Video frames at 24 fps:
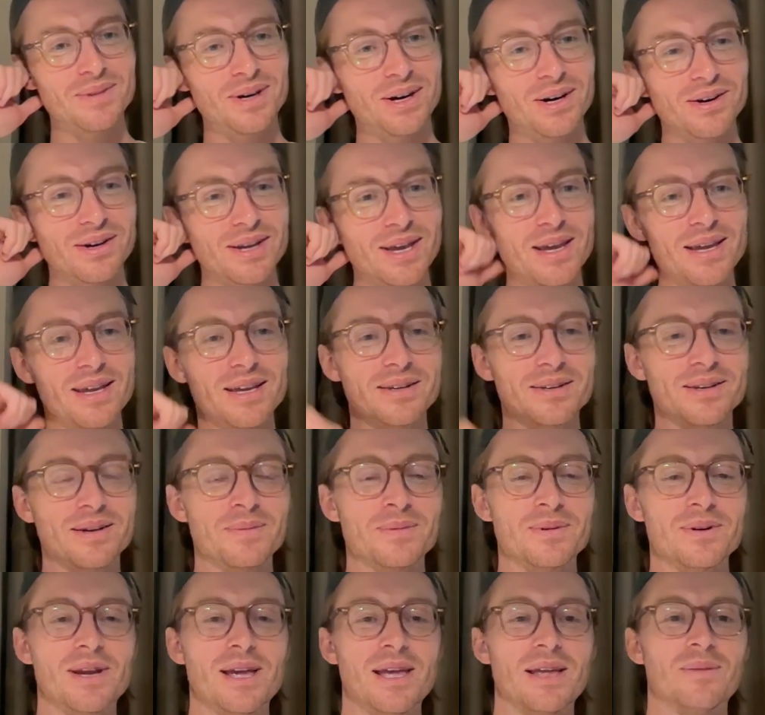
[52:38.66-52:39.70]
Okay,
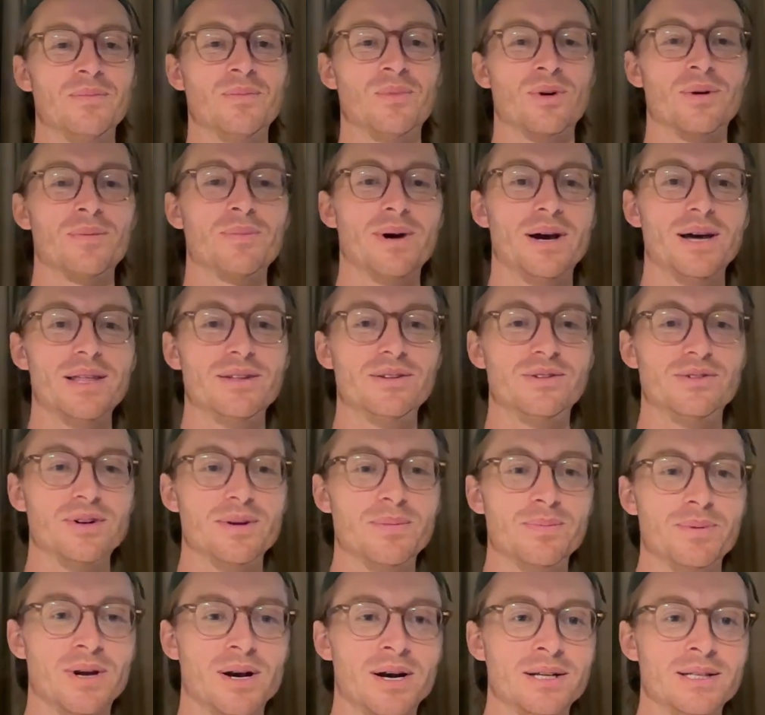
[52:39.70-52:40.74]
number 8, more by the
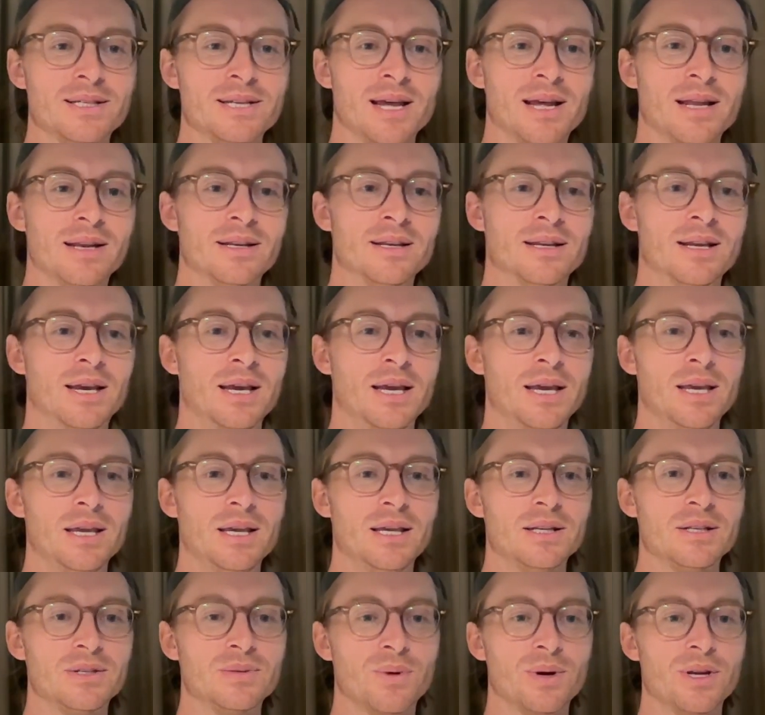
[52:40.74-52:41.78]
drip content.
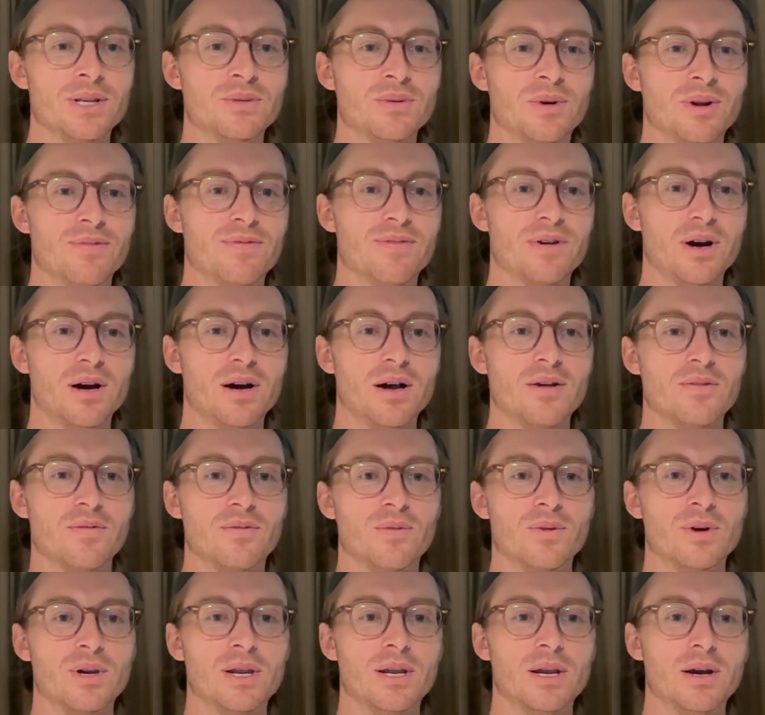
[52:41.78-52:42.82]
In 2025,
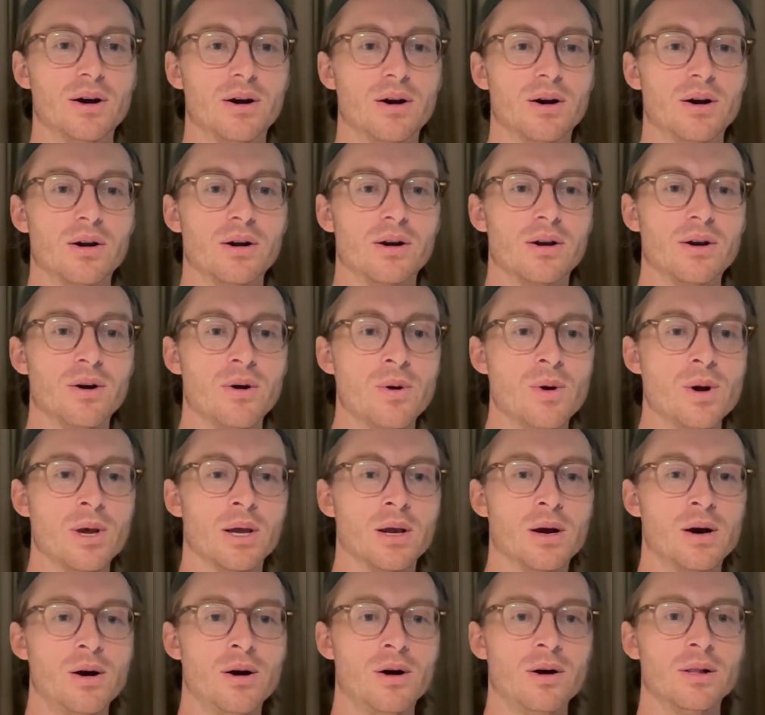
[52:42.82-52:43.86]
we are
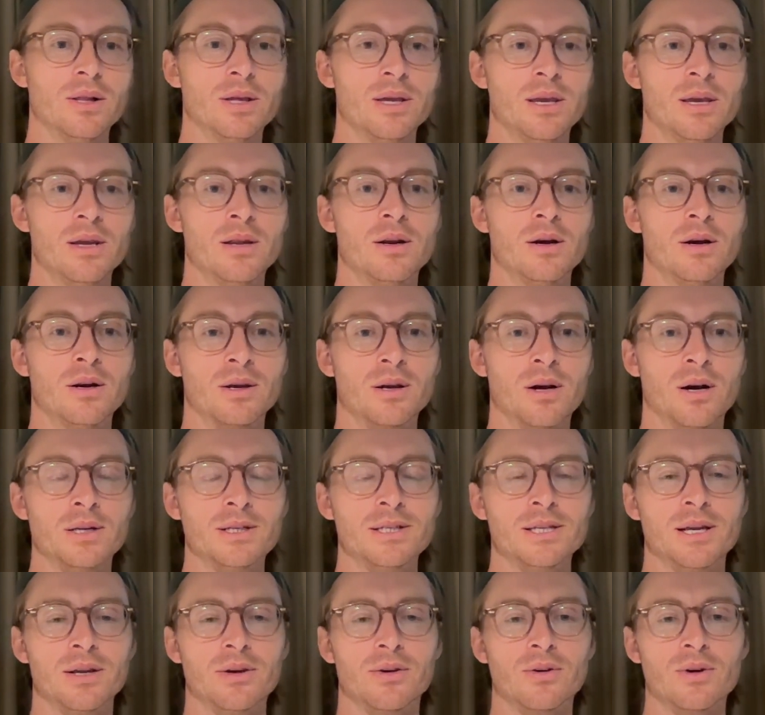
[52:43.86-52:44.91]
going all in on
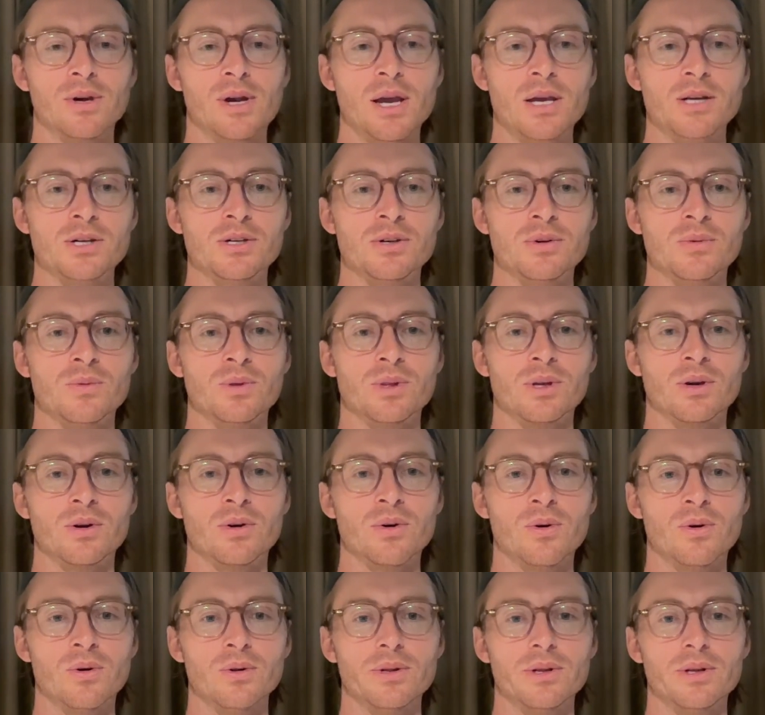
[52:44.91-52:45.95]
content creation with a
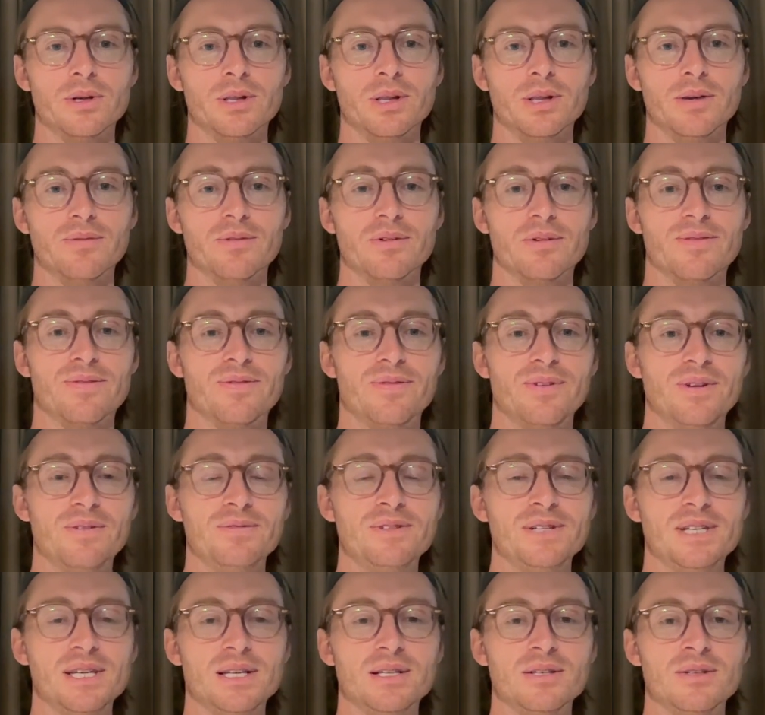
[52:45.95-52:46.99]
goal to deliver
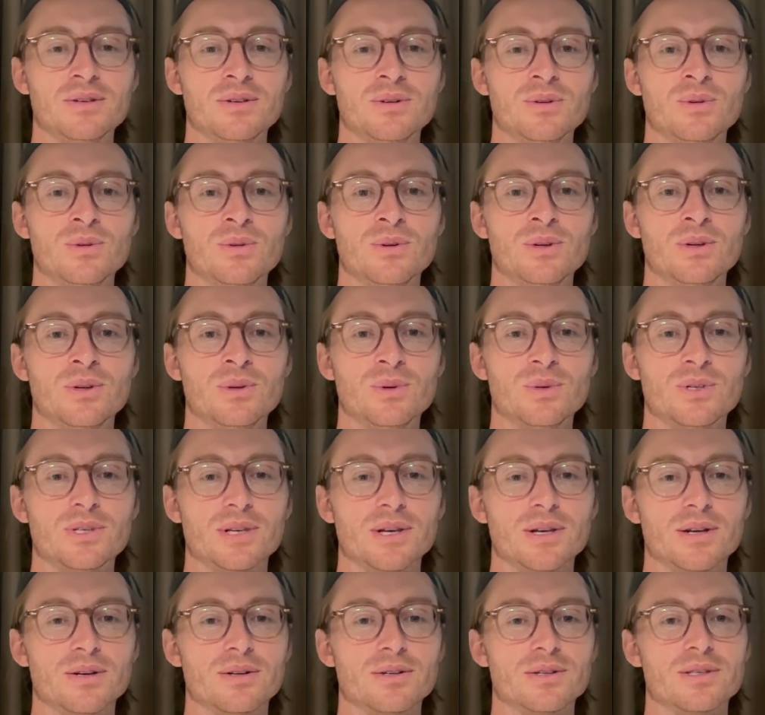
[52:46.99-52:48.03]
52
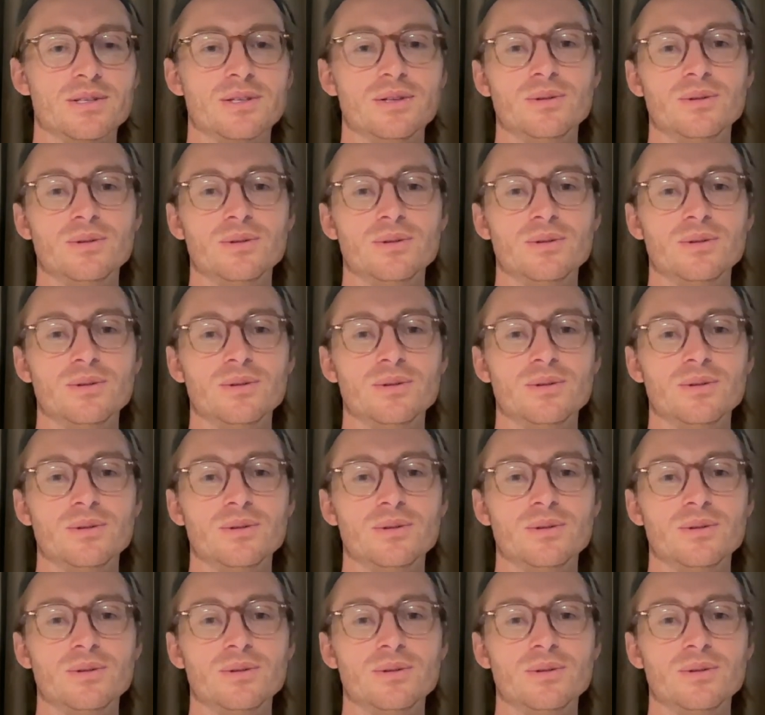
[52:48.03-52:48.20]
newsletters.